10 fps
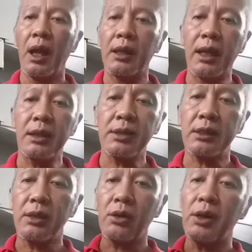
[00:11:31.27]
And I
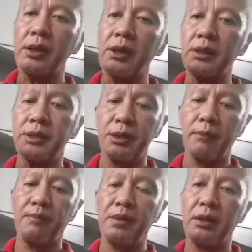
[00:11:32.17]
said the corners,
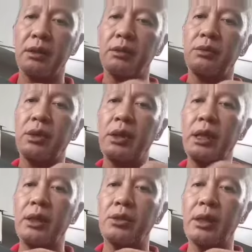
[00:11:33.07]
we
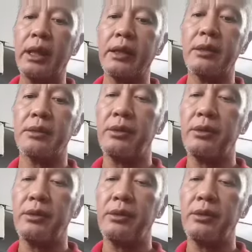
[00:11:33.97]
need to like